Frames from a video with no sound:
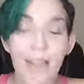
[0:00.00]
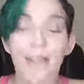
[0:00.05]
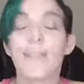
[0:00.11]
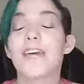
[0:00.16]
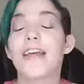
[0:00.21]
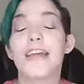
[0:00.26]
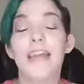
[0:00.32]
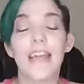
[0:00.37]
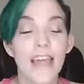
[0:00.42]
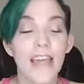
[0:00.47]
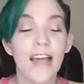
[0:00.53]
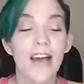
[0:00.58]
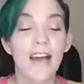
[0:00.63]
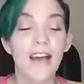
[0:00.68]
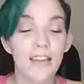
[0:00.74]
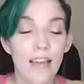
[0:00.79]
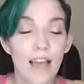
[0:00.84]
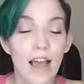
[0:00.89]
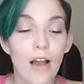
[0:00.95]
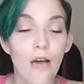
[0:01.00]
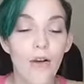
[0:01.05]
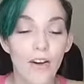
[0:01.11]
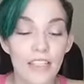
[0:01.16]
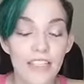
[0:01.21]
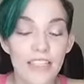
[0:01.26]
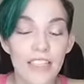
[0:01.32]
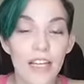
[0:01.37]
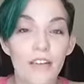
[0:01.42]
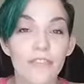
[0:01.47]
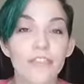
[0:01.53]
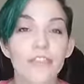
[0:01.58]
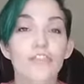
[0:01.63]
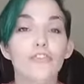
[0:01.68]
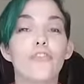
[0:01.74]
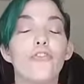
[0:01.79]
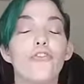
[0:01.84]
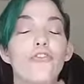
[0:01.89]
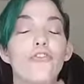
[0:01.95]
and we can't allow ourselves
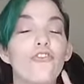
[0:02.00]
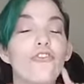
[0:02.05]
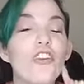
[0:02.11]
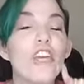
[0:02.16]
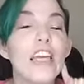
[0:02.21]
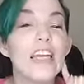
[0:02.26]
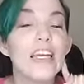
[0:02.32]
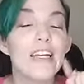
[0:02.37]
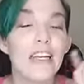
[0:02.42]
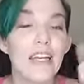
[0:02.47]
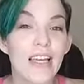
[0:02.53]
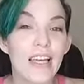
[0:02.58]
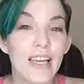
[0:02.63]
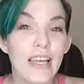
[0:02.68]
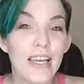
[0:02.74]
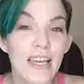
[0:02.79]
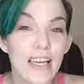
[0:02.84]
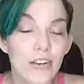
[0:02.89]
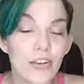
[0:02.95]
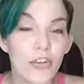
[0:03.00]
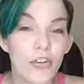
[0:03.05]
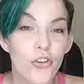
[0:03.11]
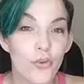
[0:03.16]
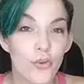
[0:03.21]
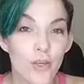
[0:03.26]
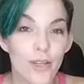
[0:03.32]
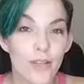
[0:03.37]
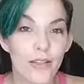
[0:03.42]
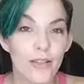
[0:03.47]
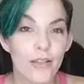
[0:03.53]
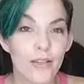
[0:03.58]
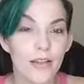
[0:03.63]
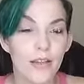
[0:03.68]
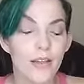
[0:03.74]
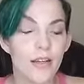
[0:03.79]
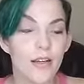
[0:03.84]
to feed into it